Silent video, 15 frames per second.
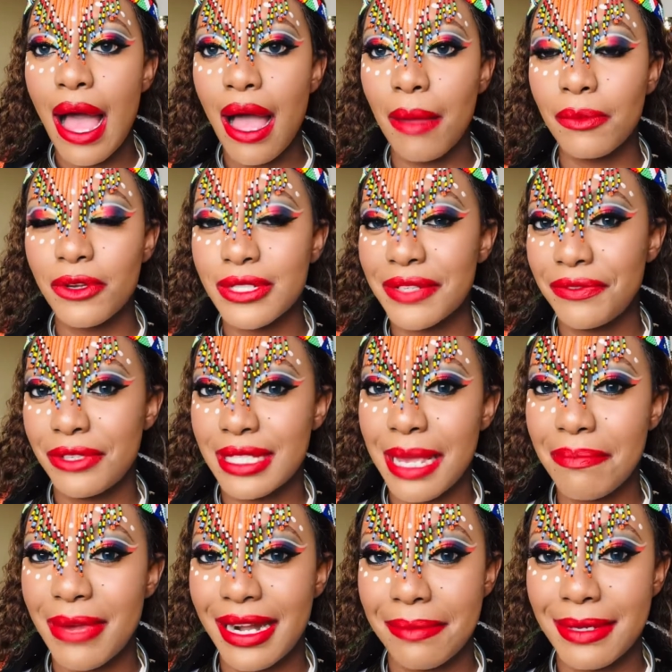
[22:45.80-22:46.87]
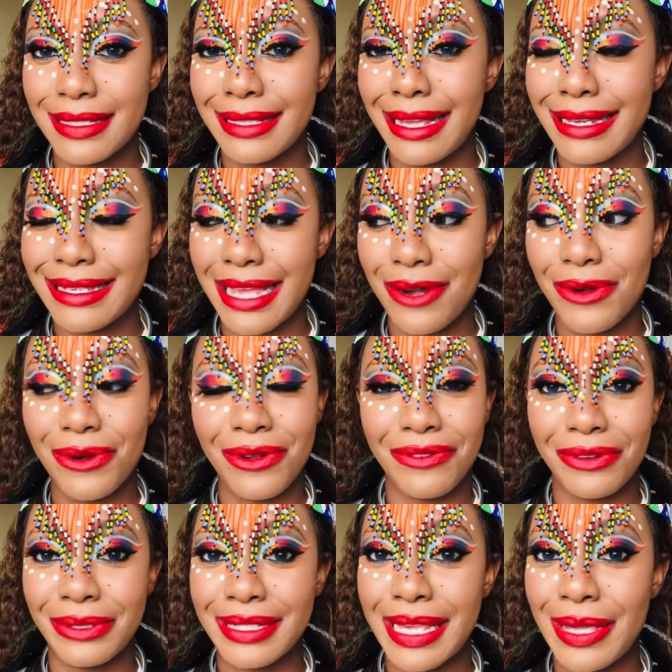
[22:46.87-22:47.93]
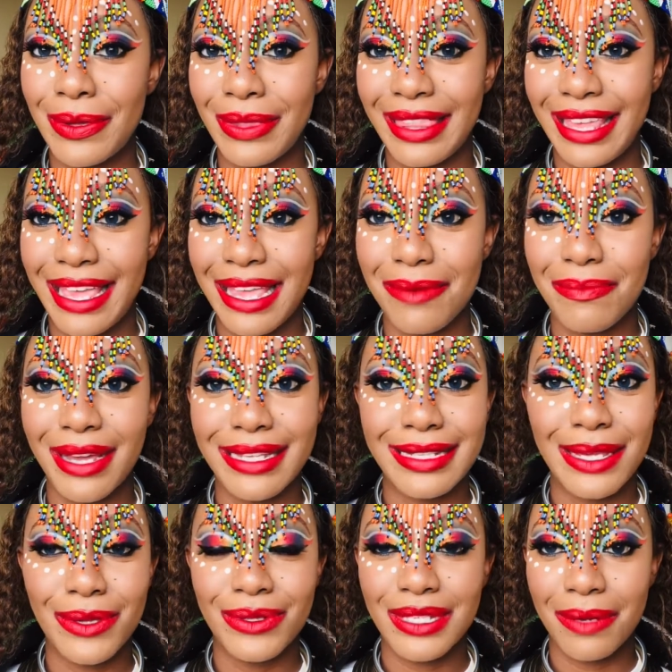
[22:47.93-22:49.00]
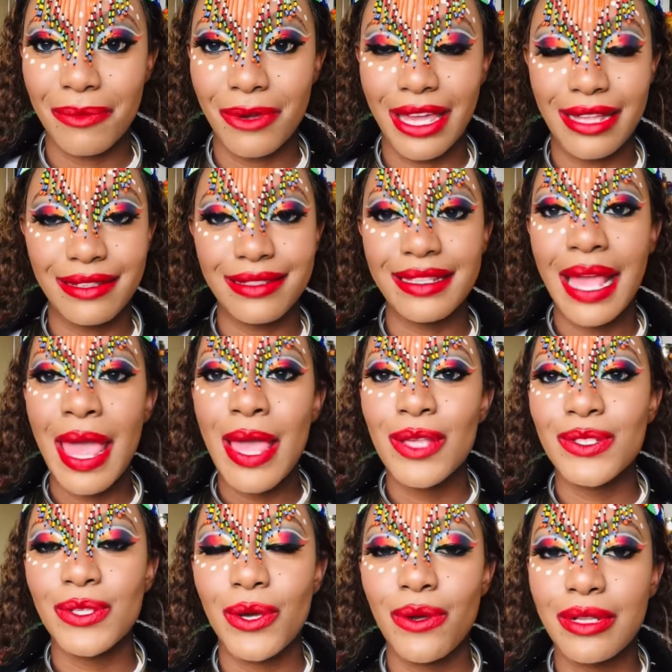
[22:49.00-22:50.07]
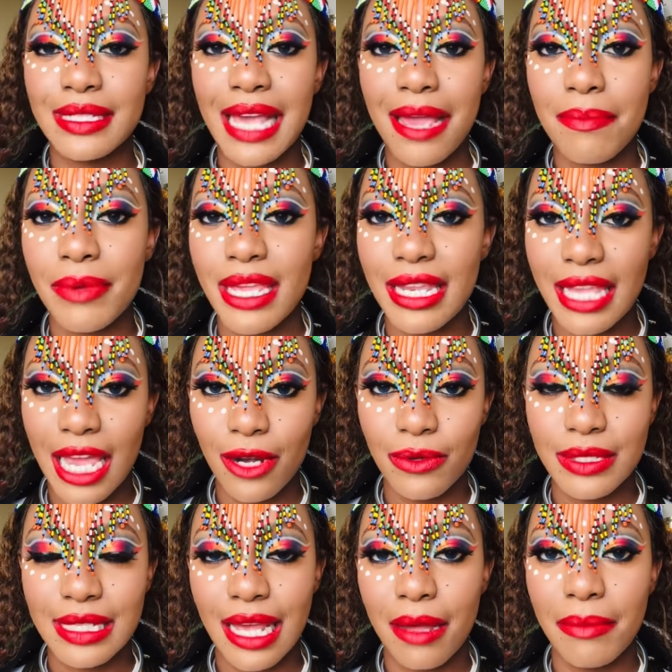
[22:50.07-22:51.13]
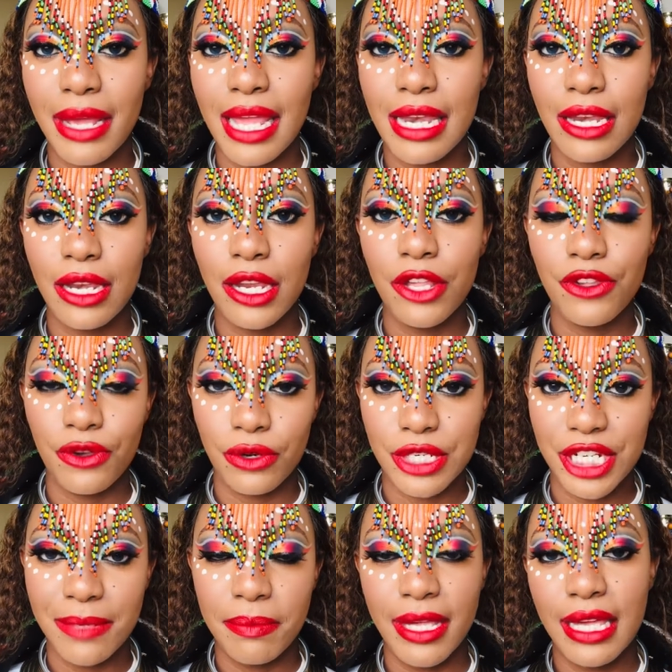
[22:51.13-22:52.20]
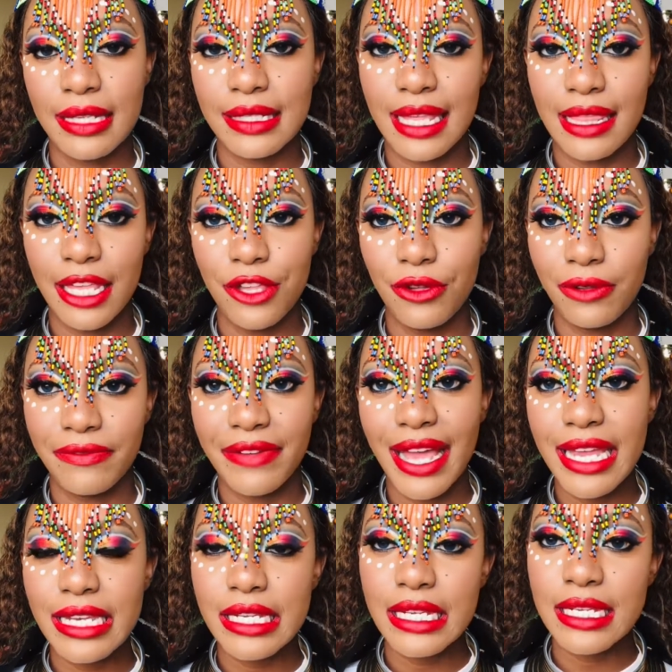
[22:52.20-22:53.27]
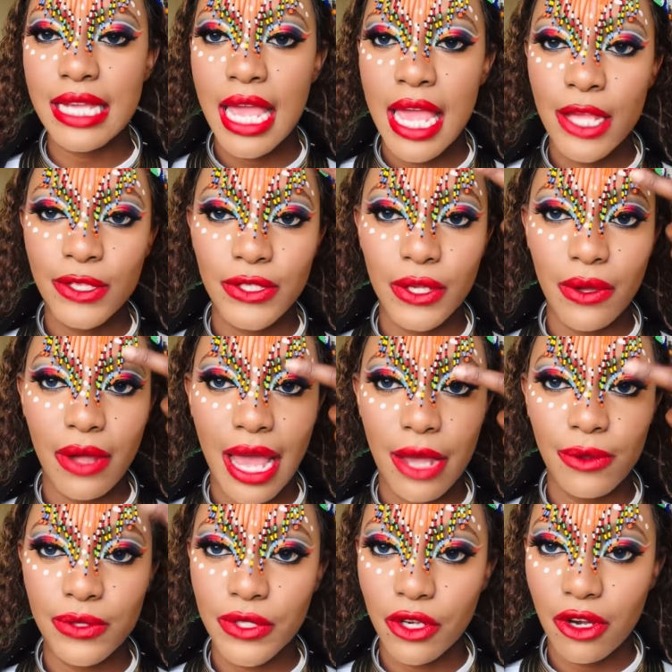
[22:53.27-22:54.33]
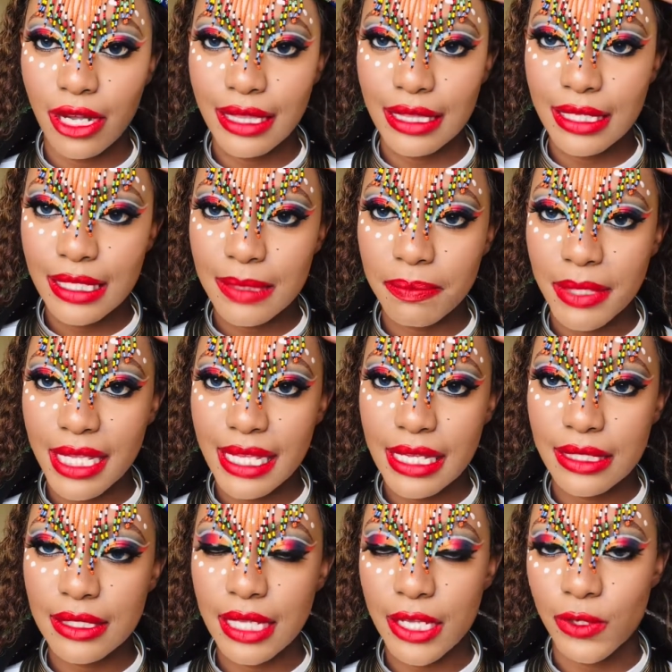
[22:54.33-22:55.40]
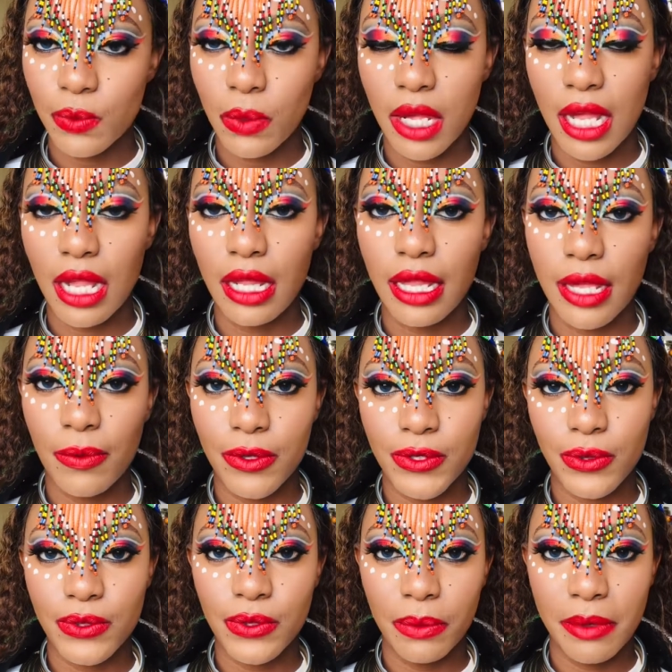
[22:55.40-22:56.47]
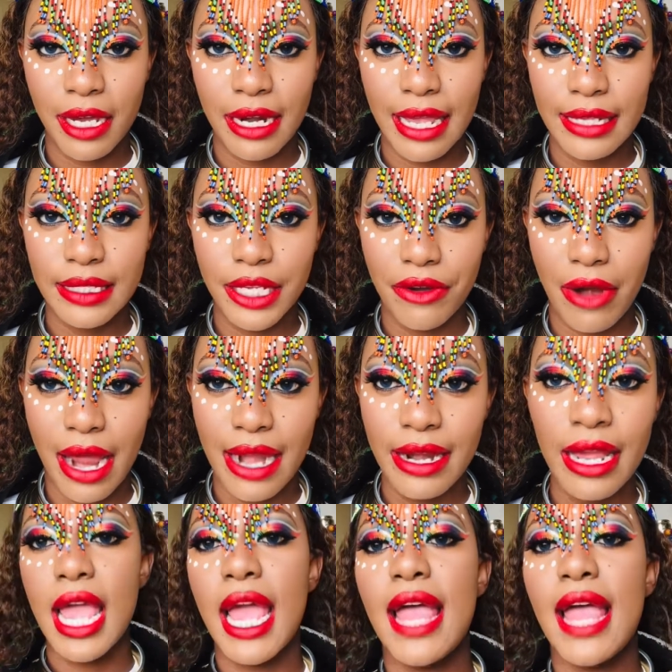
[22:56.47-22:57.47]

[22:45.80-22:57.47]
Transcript: Because if you type Marabastad, I don't know if it'll take you there, it might take you somewhere else. So type in yellow sub and in your GPS, and then you'll find it. So I also got this piece as well. It was also about 80 Rand.